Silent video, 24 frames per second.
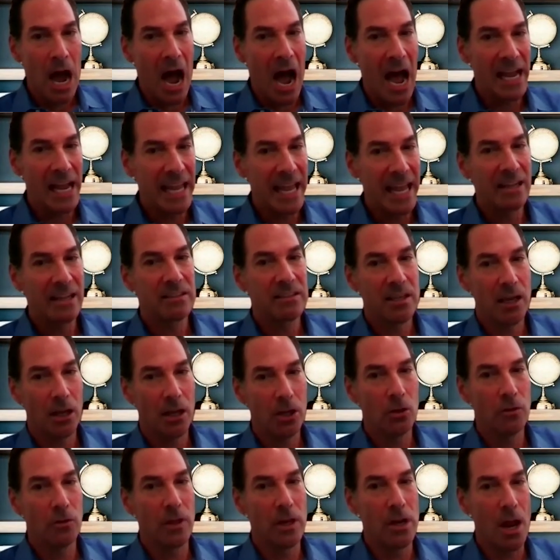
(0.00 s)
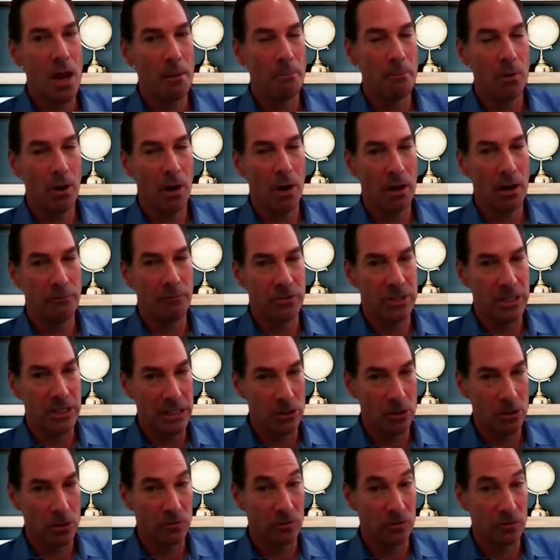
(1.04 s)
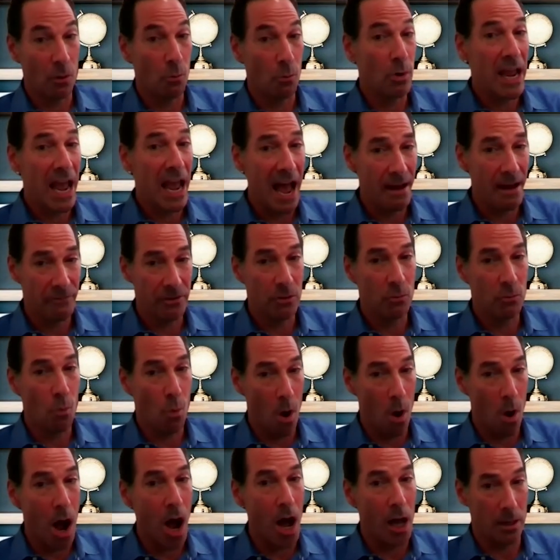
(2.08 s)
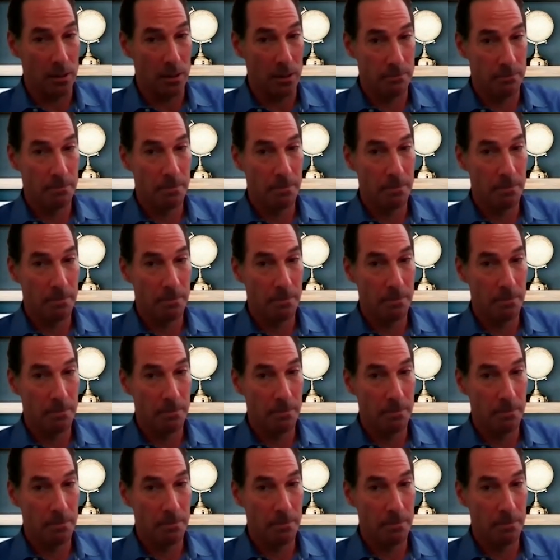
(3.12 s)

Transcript: i can't tell you the number of deals that we haven't won